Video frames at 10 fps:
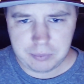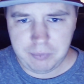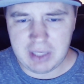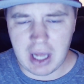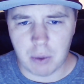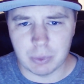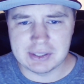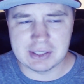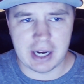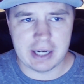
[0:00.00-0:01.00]
I would
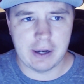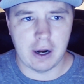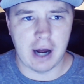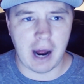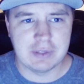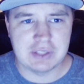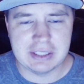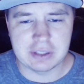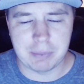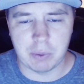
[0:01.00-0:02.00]
say. Obviously, he's
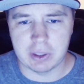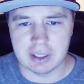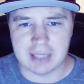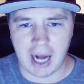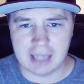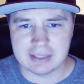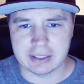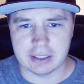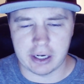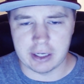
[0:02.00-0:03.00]
going to be one of the hot
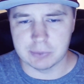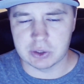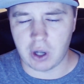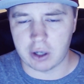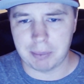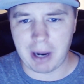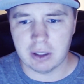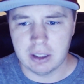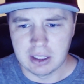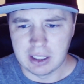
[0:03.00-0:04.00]
ticket items to talk about.
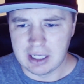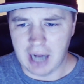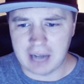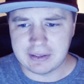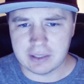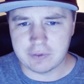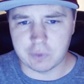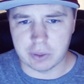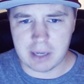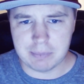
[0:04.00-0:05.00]
I think
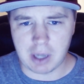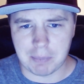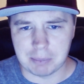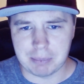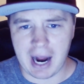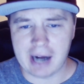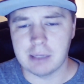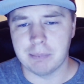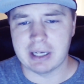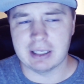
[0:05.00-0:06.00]
for him coming back
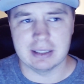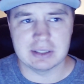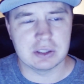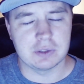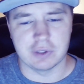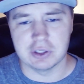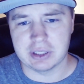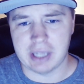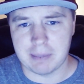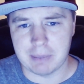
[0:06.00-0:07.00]
and making this his first
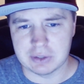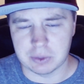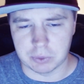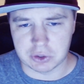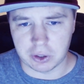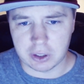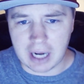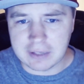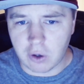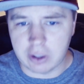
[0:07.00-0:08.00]
game as a return, I
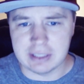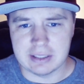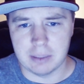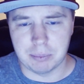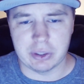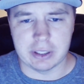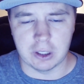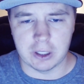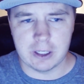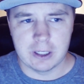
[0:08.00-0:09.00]
thought he did pretty
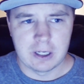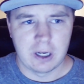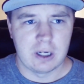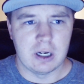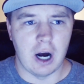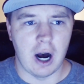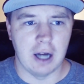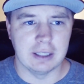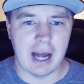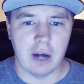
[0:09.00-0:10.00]
good.
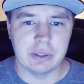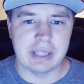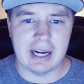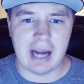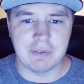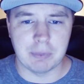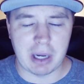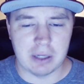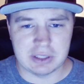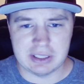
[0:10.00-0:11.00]
Now, you can't have the
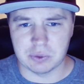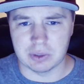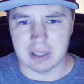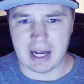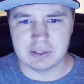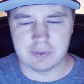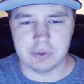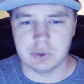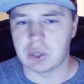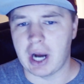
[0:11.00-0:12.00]
penalties on the last few
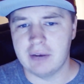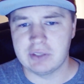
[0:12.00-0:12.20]
drives.